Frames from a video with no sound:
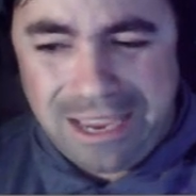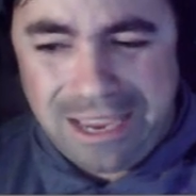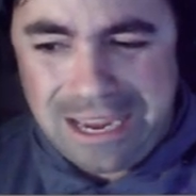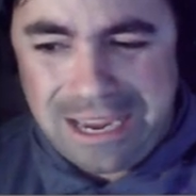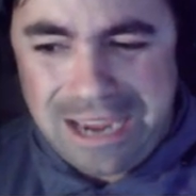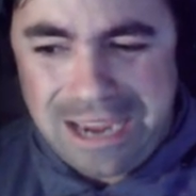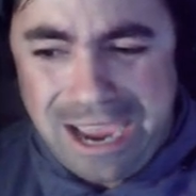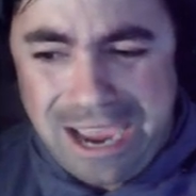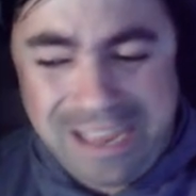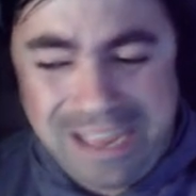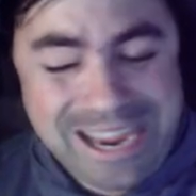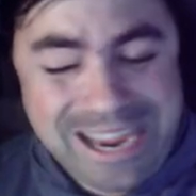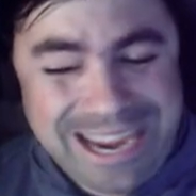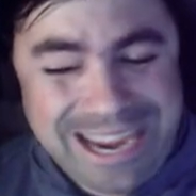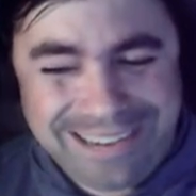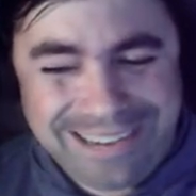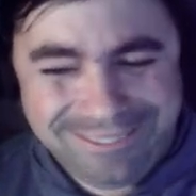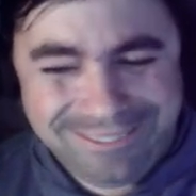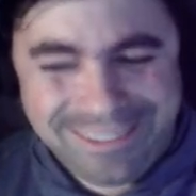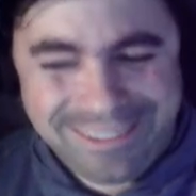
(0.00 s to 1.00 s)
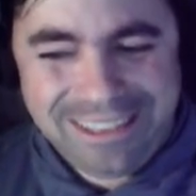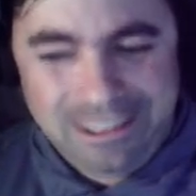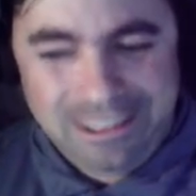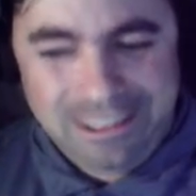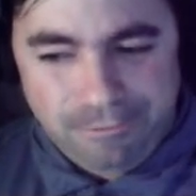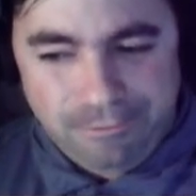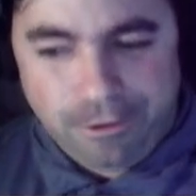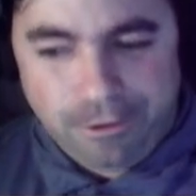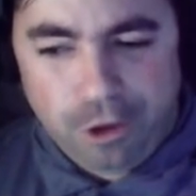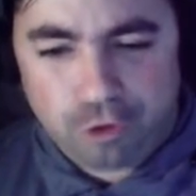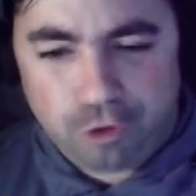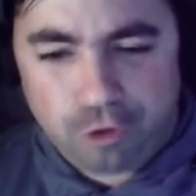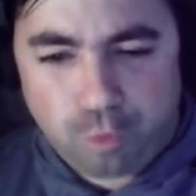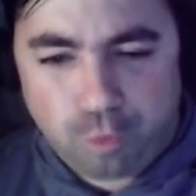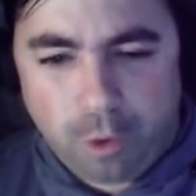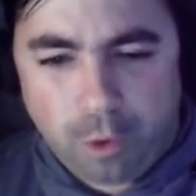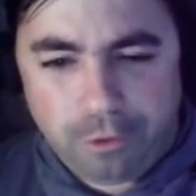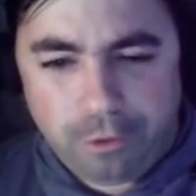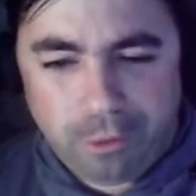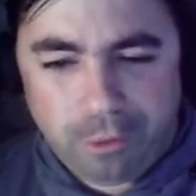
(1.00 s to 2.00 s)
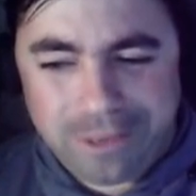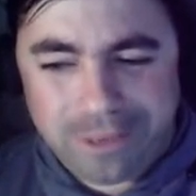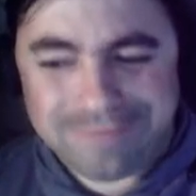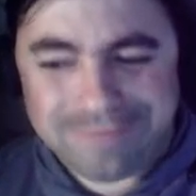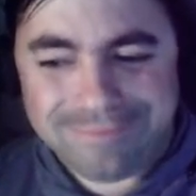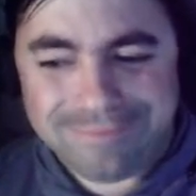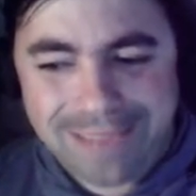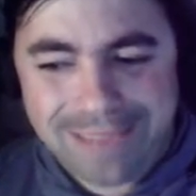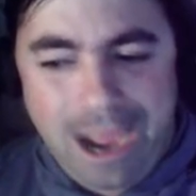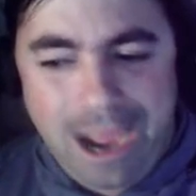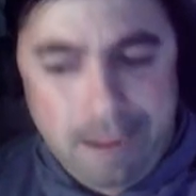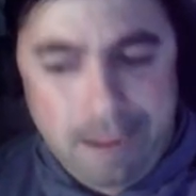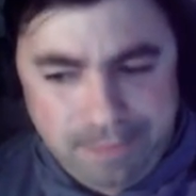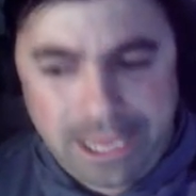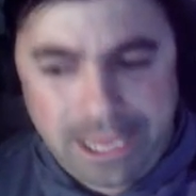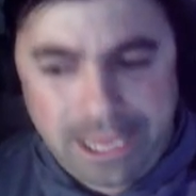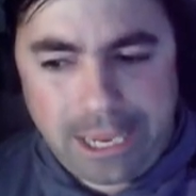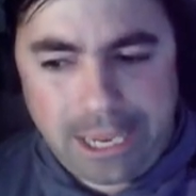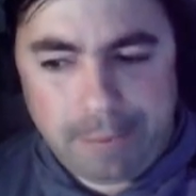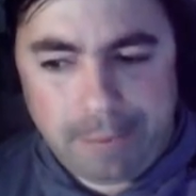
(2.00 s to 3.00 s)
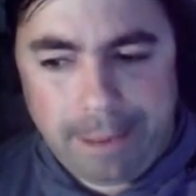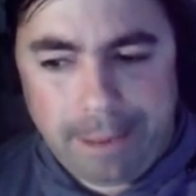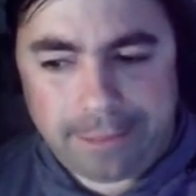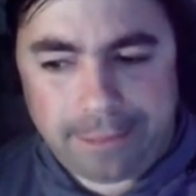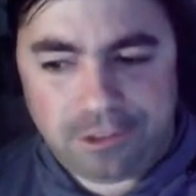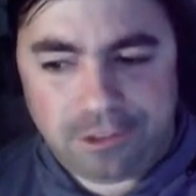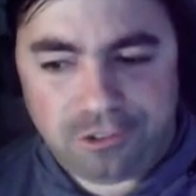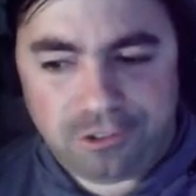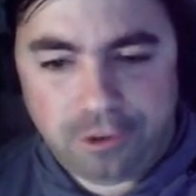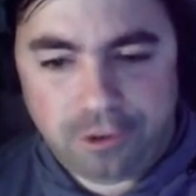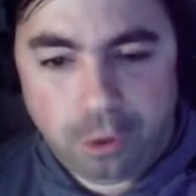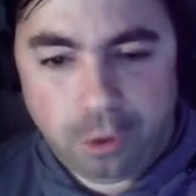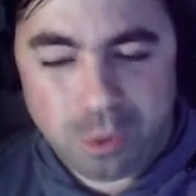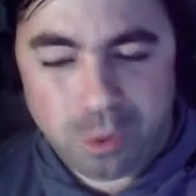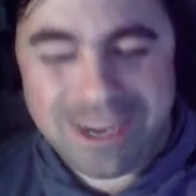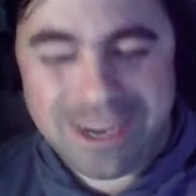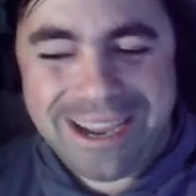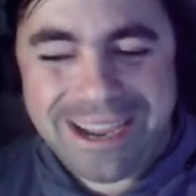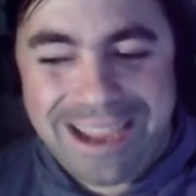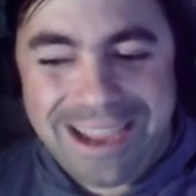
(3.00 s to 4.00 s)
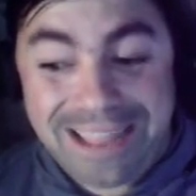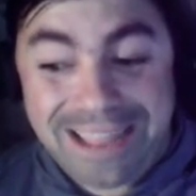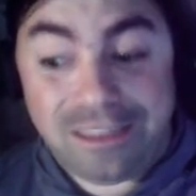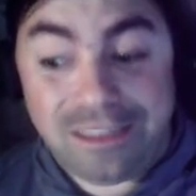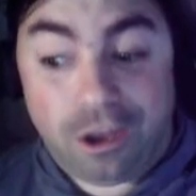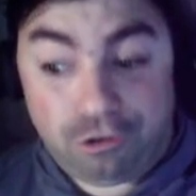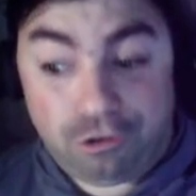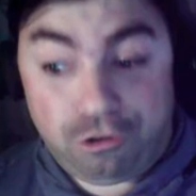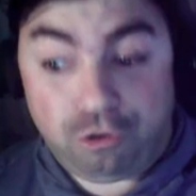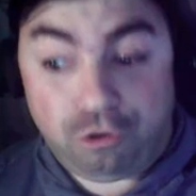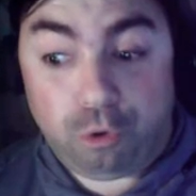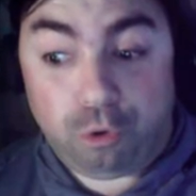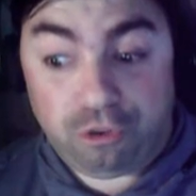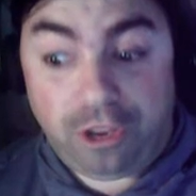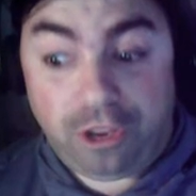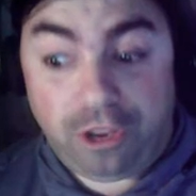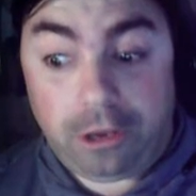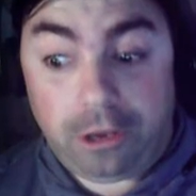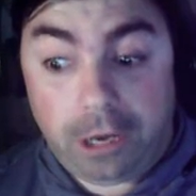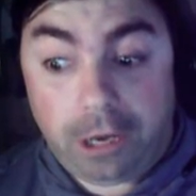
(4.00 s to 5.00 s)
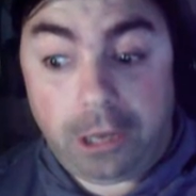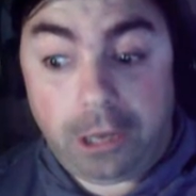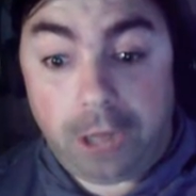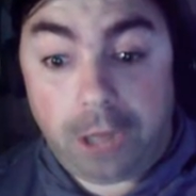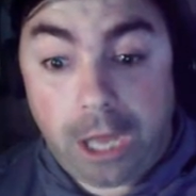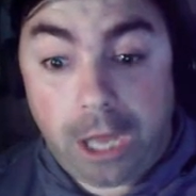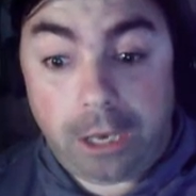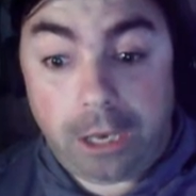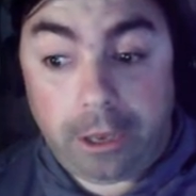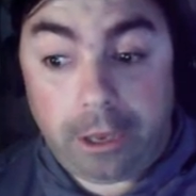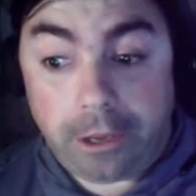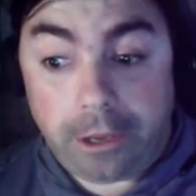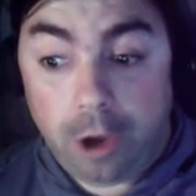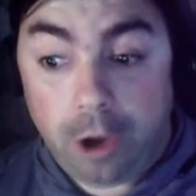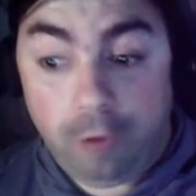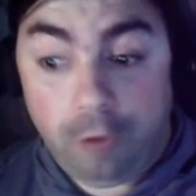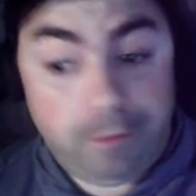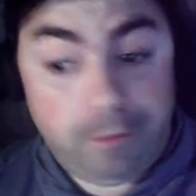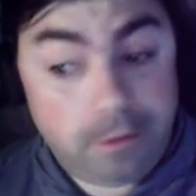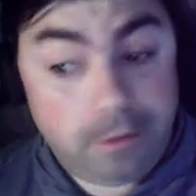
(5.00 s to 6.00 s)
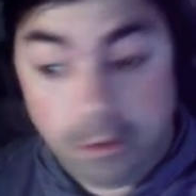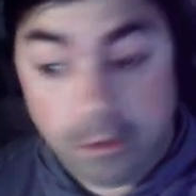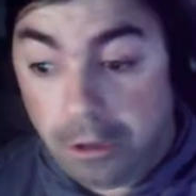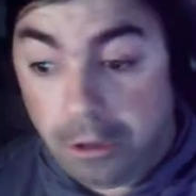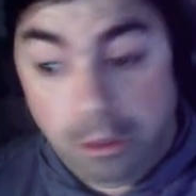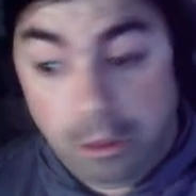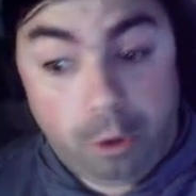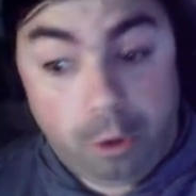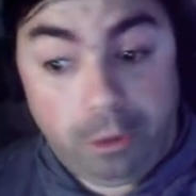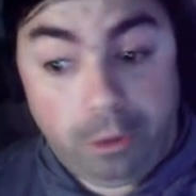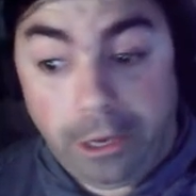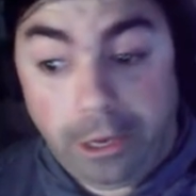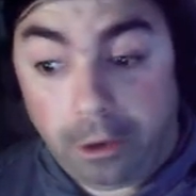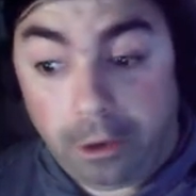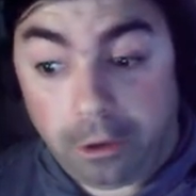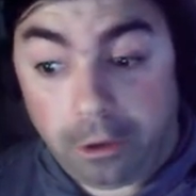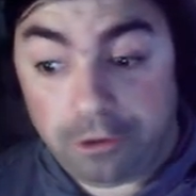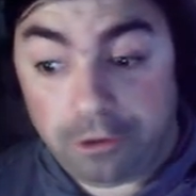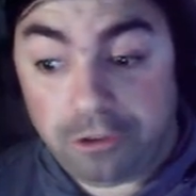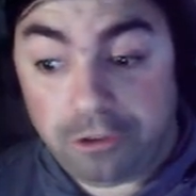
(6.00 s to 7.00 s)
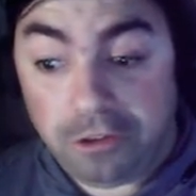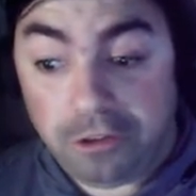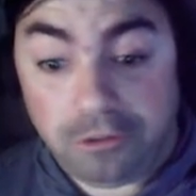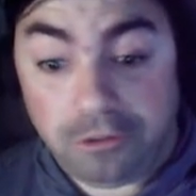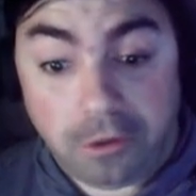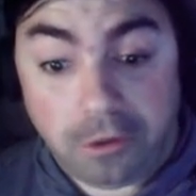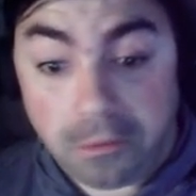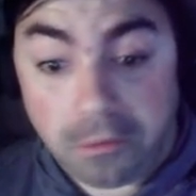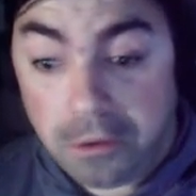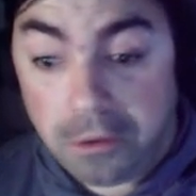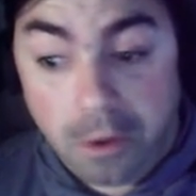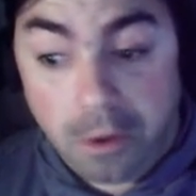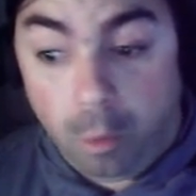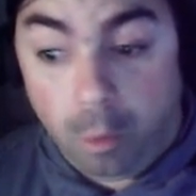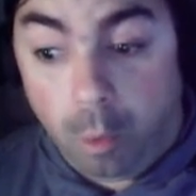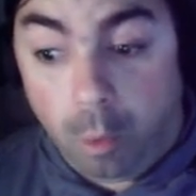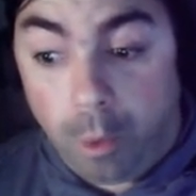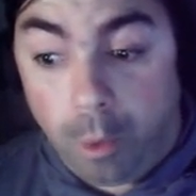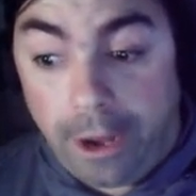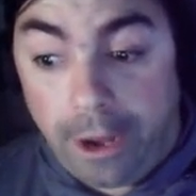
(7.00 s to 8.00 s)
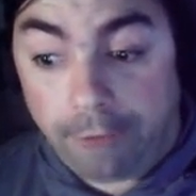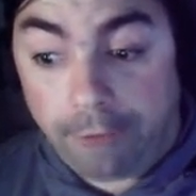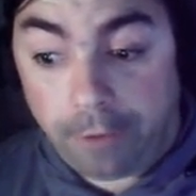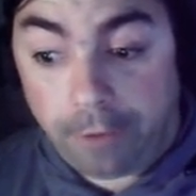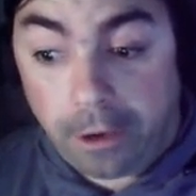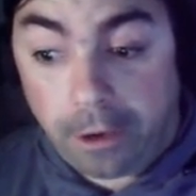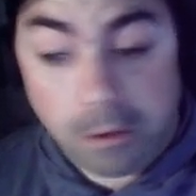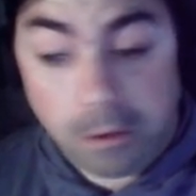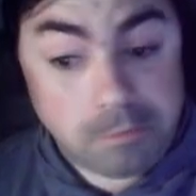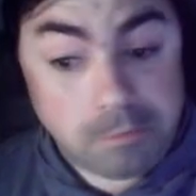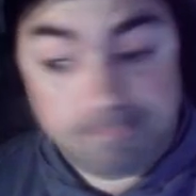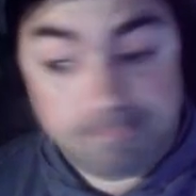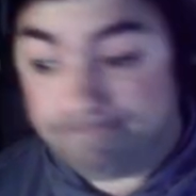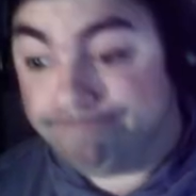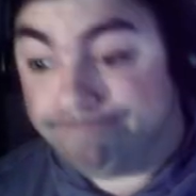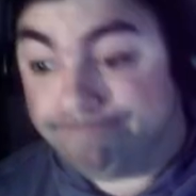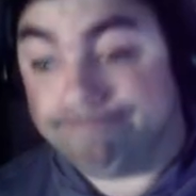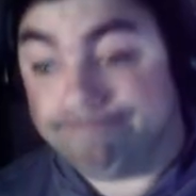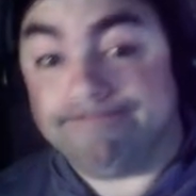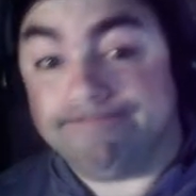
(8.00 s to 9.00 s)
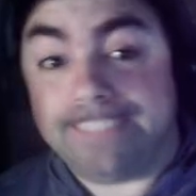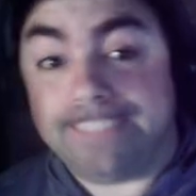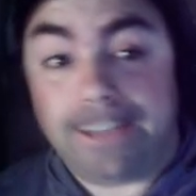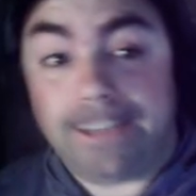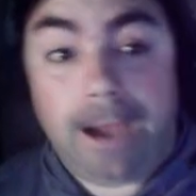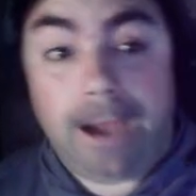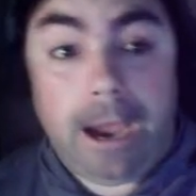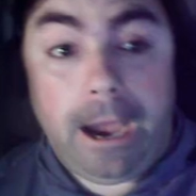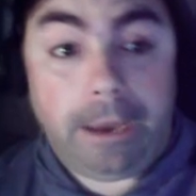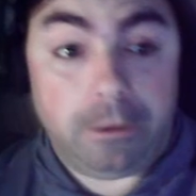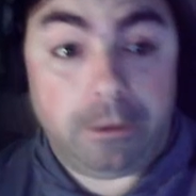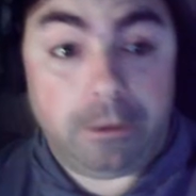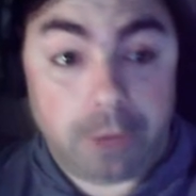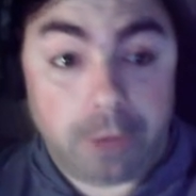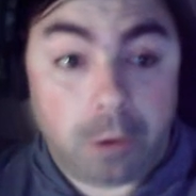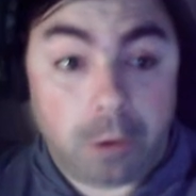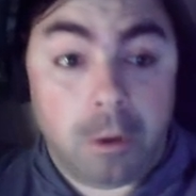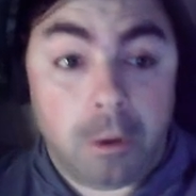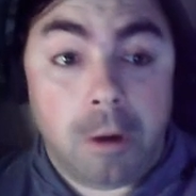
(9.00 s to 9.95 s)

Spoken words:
Yeah, and for those wondering, yeah, I'm thinking about this too. It does sure sound a lot like COVID, though they don't list it, so will we ever know? I don't know.